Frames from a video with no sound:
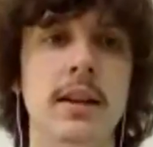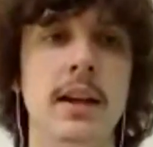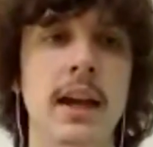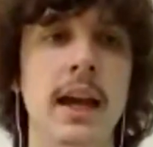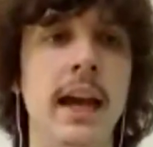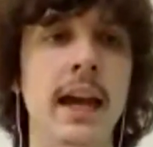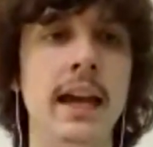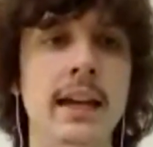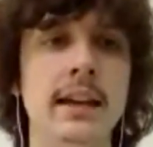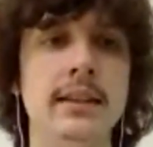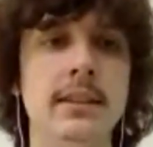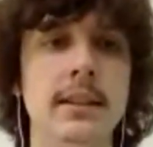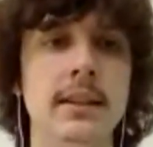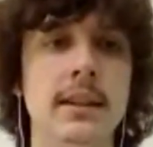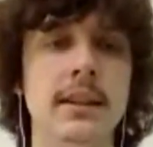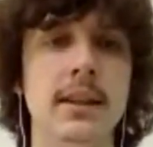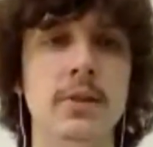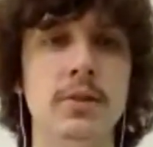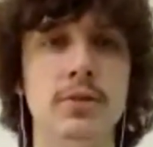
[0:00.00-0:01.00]
And
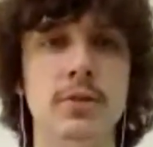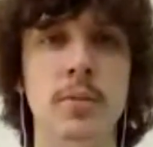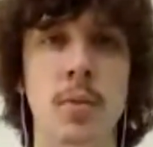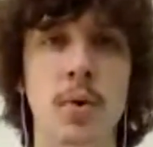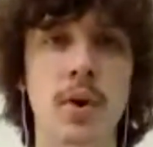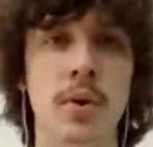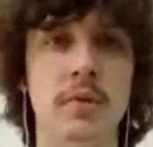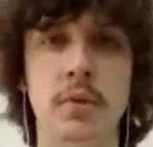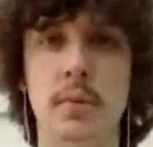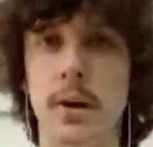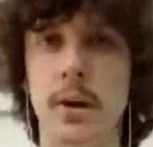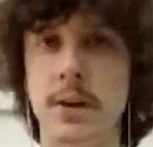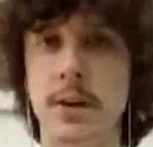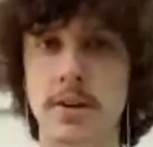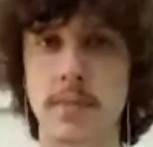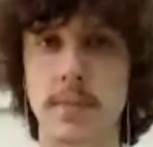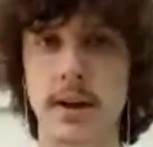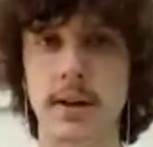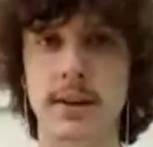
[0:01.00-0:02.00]
there's some more information
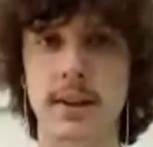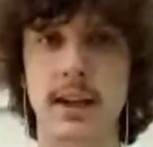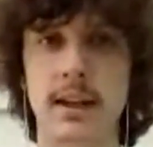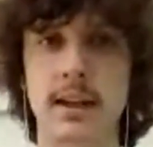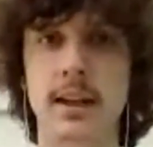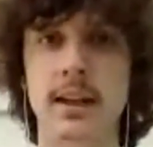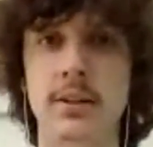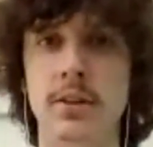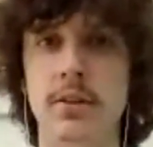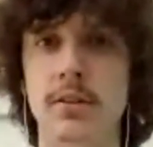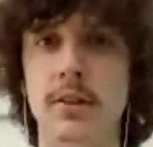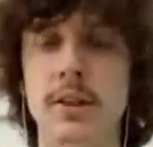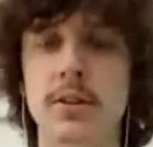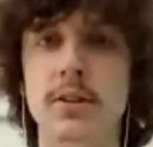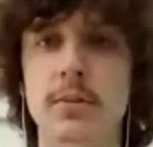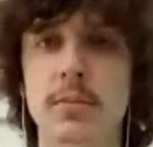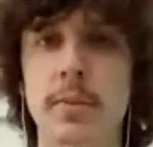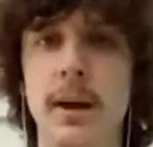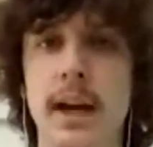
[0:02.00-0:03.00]
about that in your
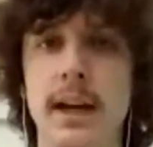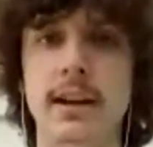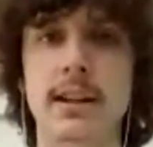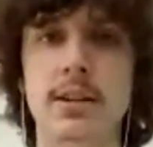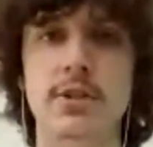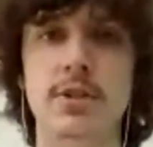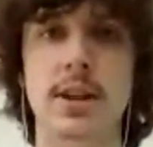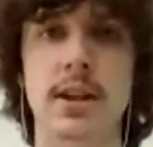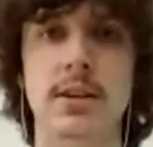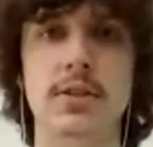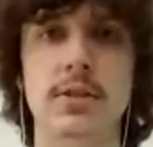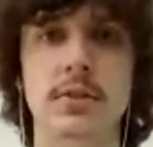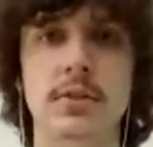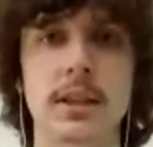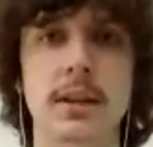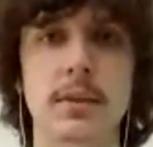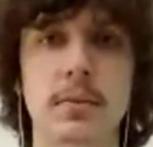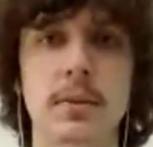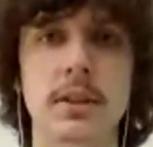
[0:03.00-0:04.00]
little package that you'll
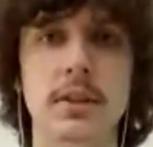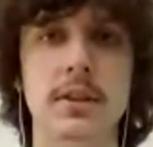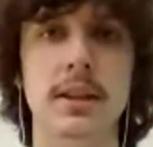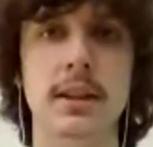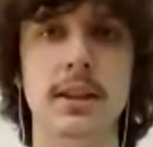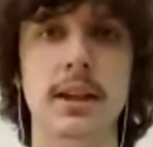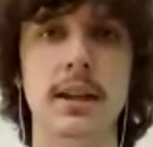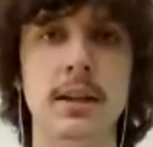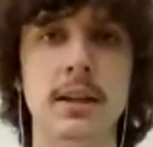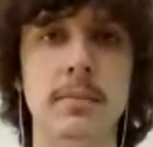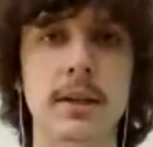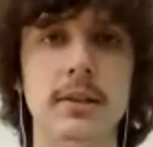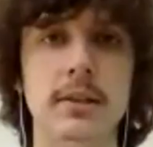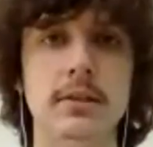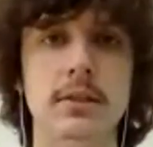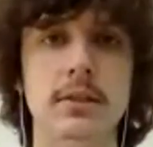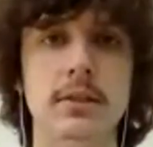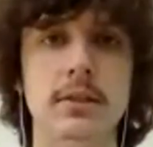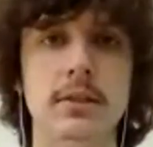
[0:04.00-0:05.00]
get when you get that email.
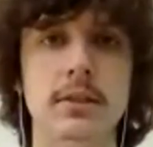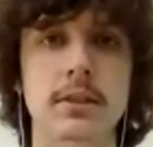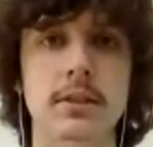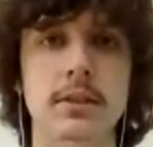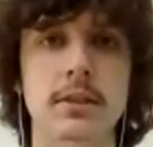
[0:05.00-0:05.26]
So,